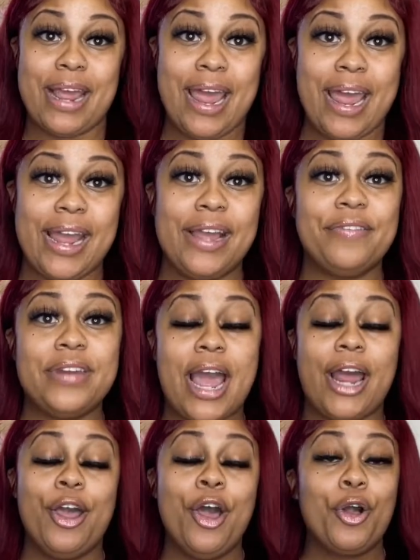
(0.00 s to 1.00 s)
and hey, if
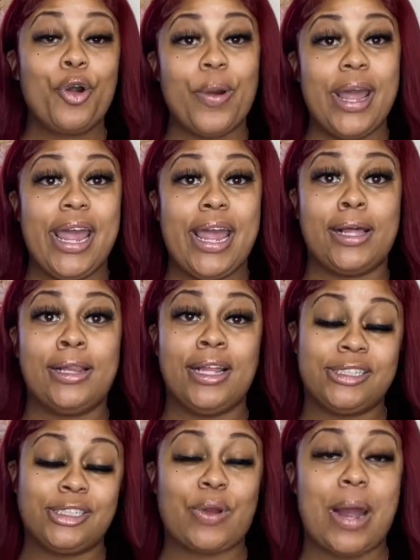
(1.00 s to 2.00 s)
not, go ahead, click
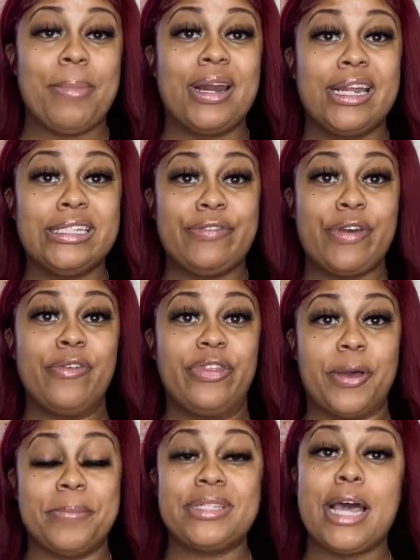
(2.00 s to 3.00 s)
the subscribe button, give this video a
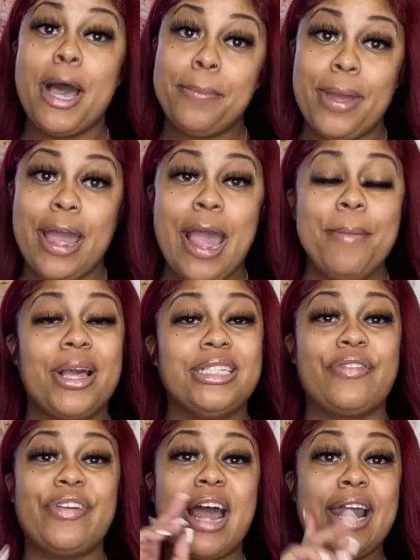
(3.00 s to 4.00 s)
thumbs up. Because
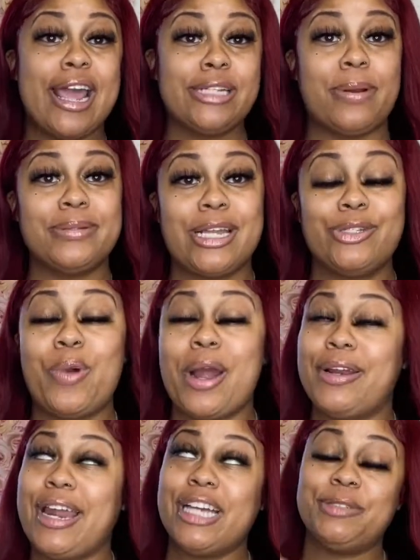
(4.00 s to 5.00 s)
if you're not lash firm, say you
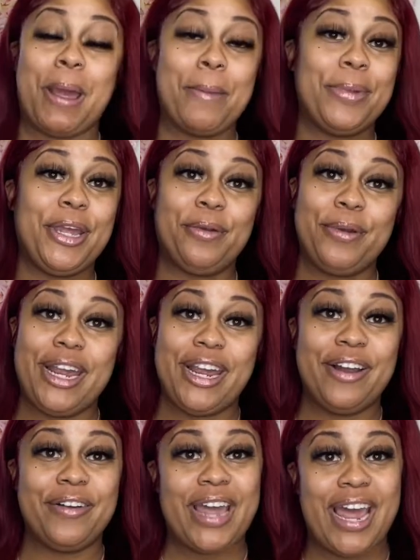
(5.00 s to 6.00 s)
want your lash bite,
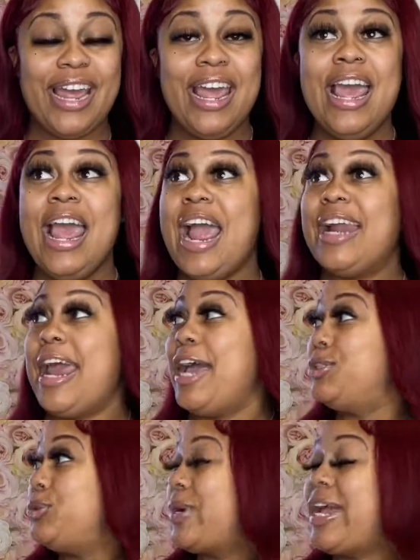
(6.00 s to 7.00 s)
period. Okay. And
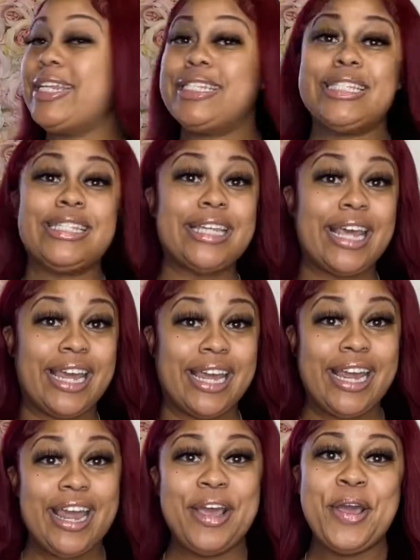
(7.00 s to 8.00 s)
as you can
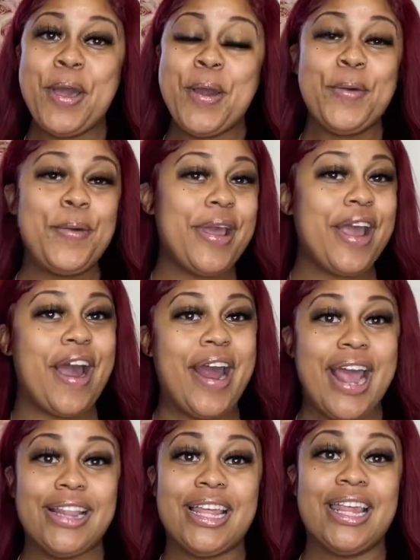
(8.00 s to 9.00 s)
see, we are
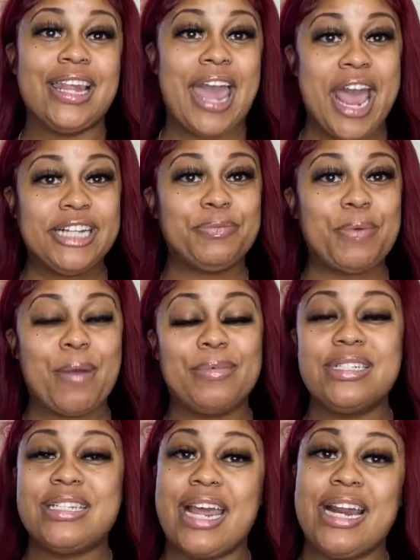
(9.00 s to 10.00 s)
at the Lash Firm
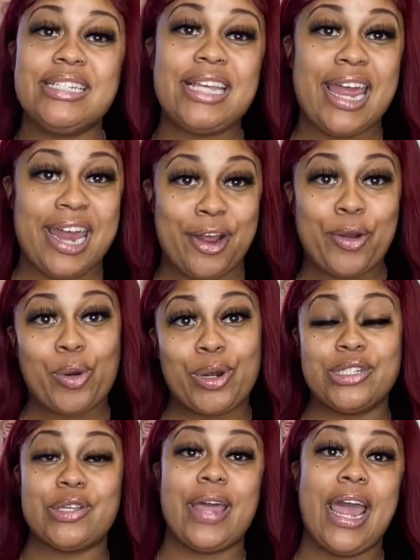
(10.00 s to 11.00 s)
Mercedes
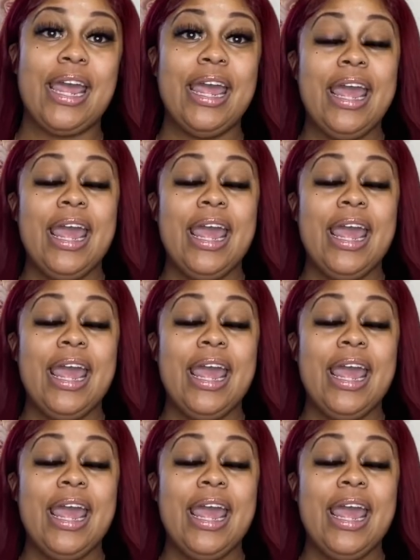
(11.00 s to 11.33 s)
headquarters. Okay.